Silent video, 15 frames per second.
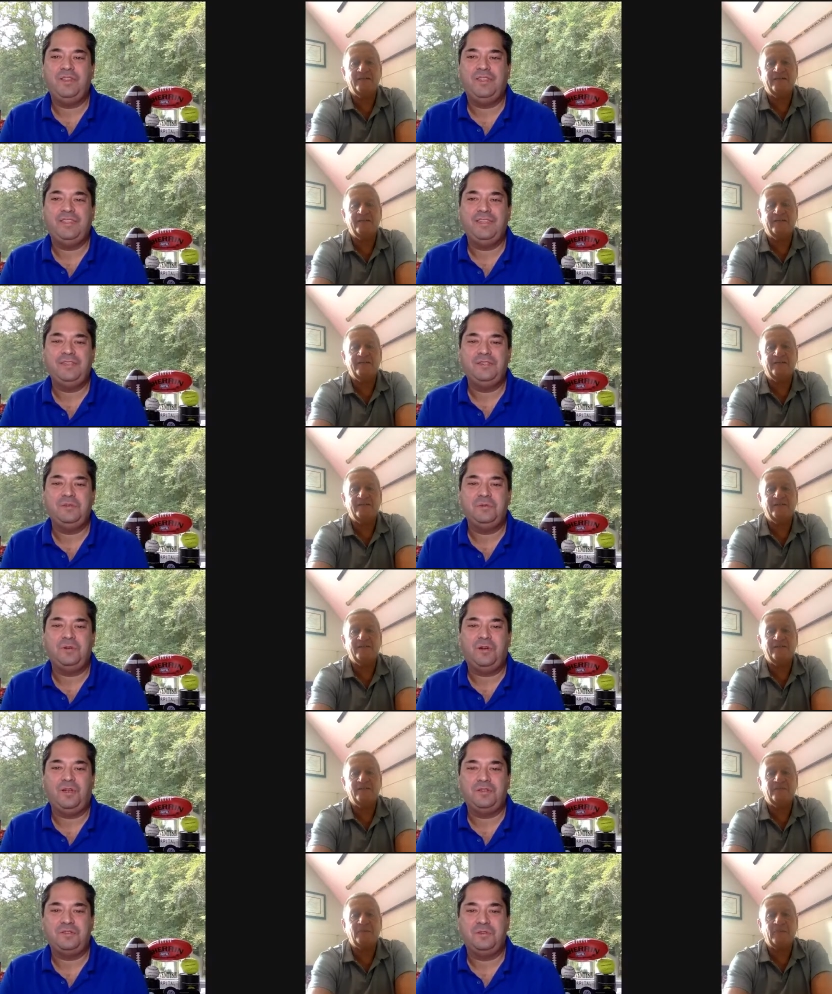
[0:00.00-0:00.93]
Speaker 1: the things you
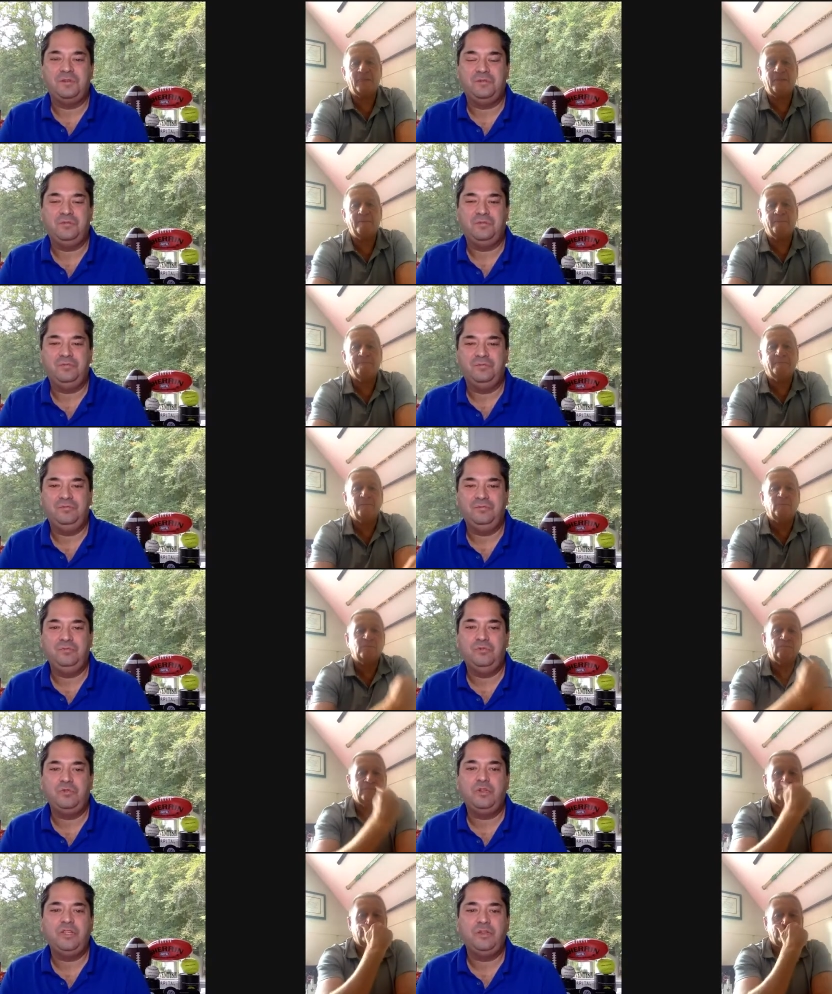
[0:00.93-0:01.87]
were also
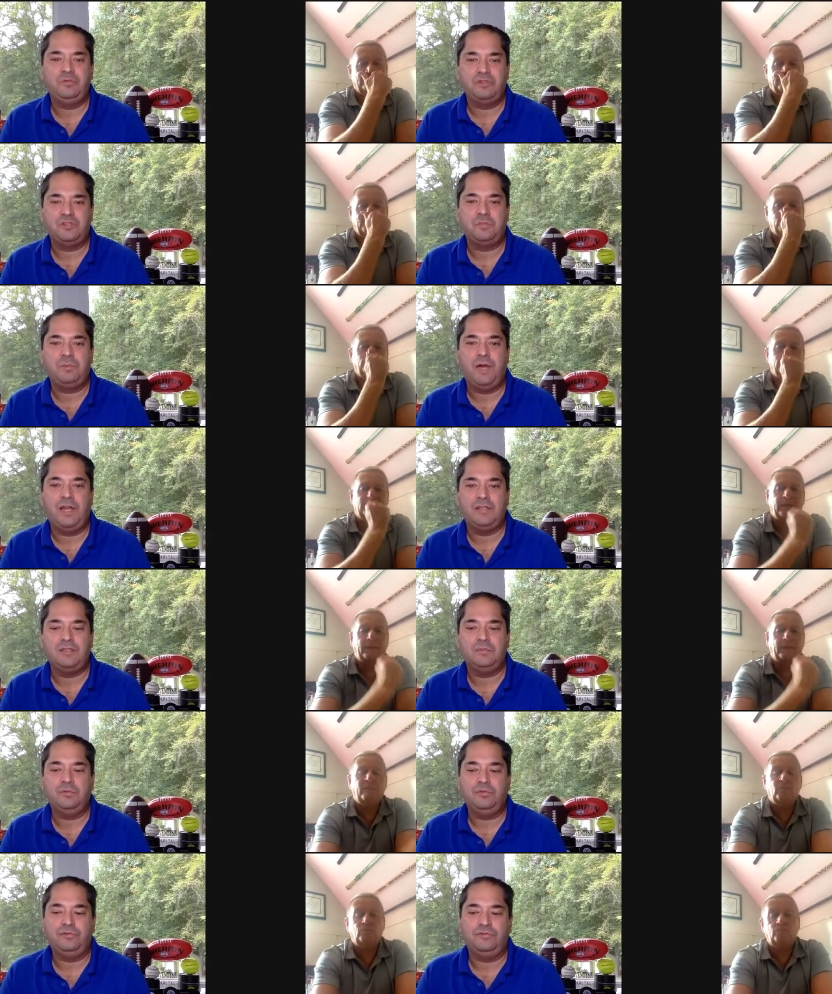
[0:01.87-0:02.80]
really
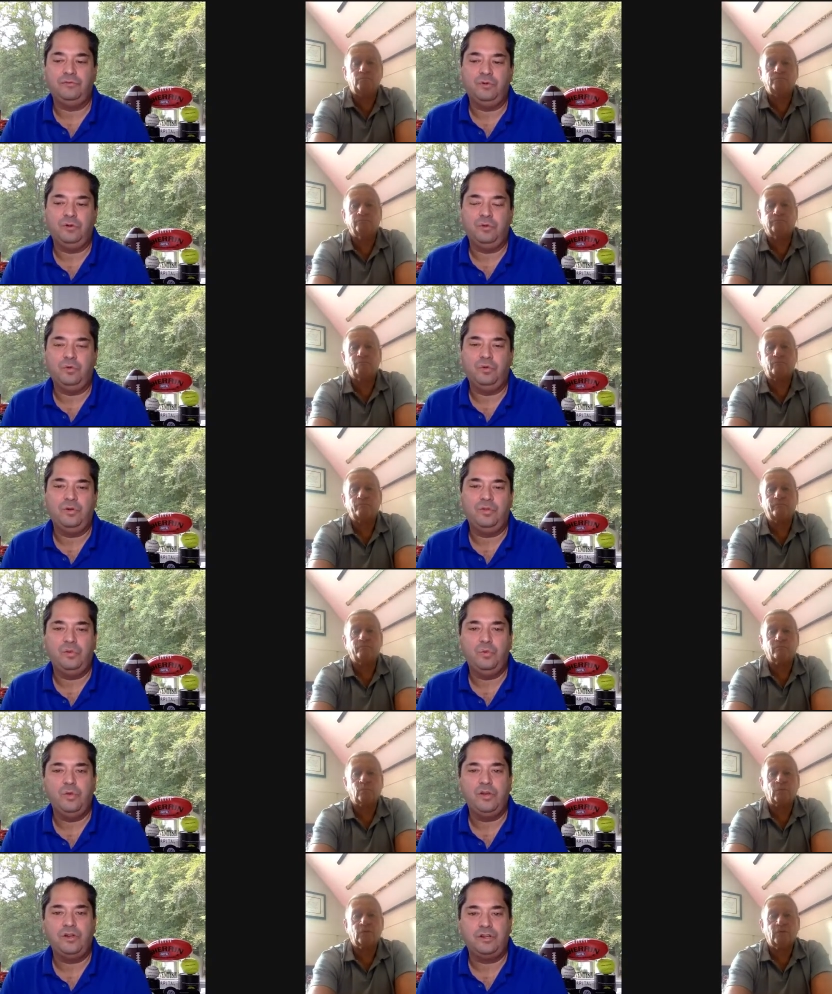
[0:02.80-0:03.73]
responsible for were
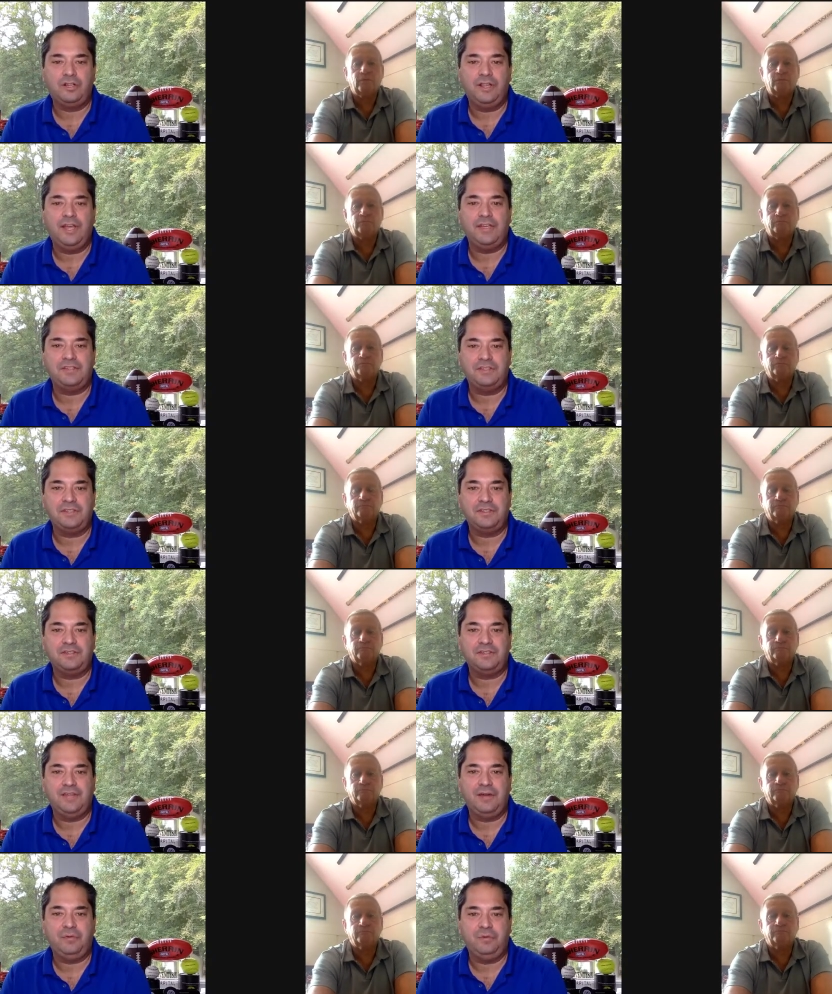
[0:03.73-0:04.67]
the winter
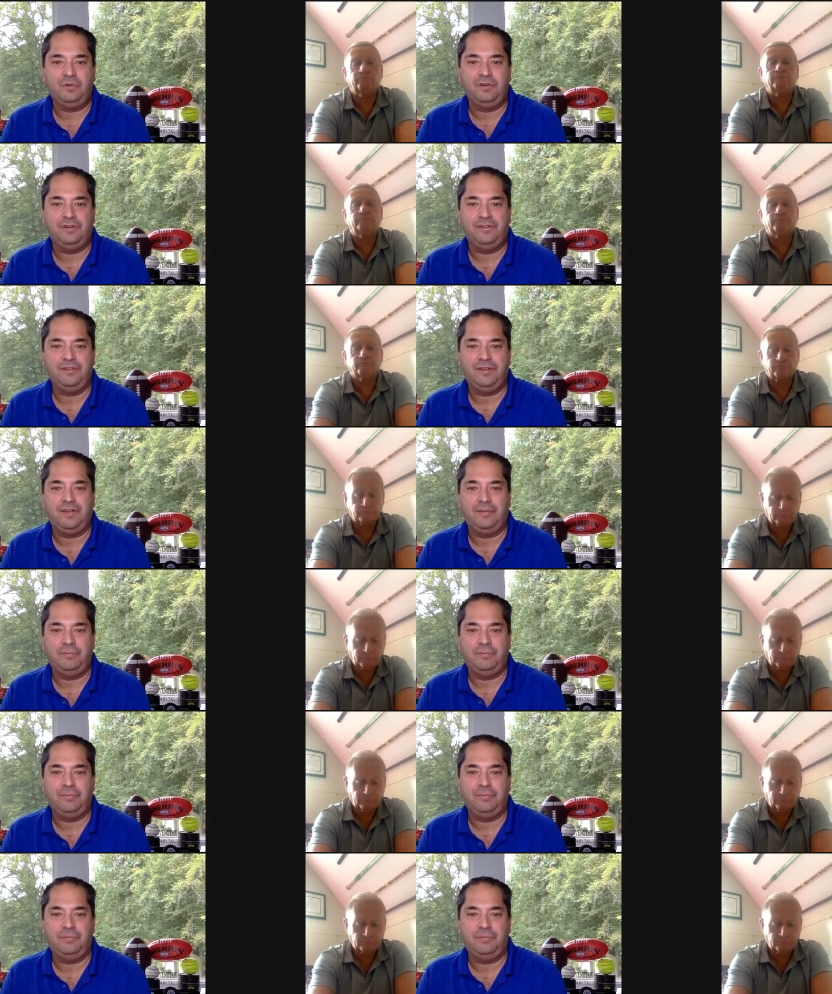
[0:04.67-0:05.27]
classics that were uh,